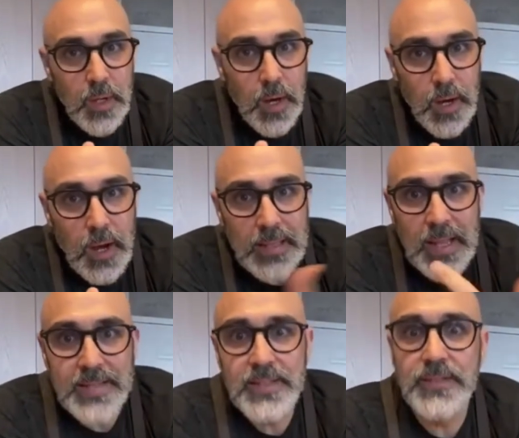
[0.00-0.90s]
I
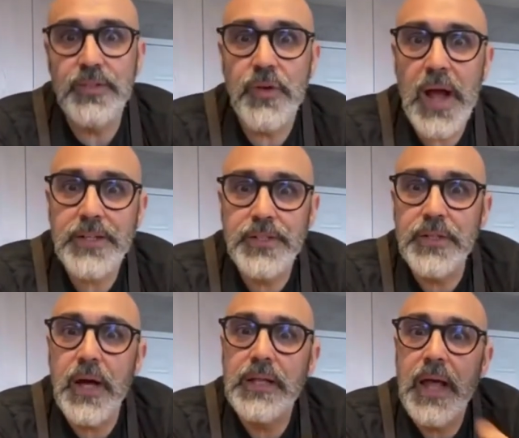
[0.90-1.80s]
like the interaction.
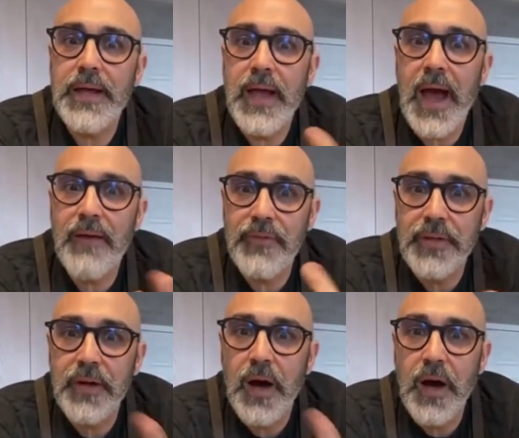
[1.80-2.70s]
I like having
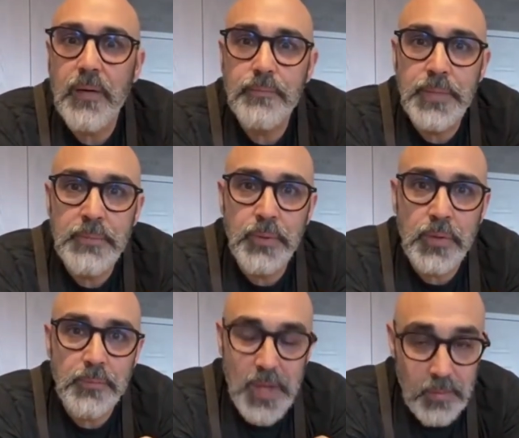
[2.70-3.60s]
people
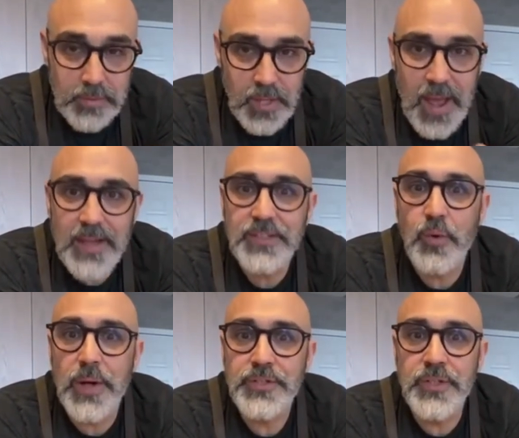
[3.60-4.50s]
be able to ask
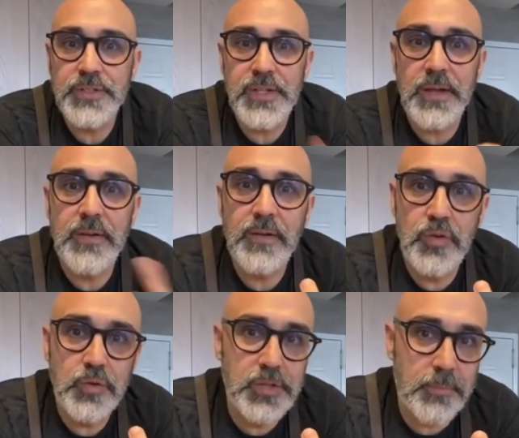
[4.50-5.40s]
questions and
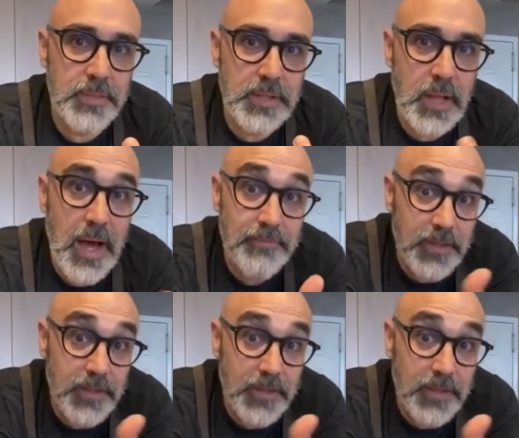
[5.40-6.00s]
do something live.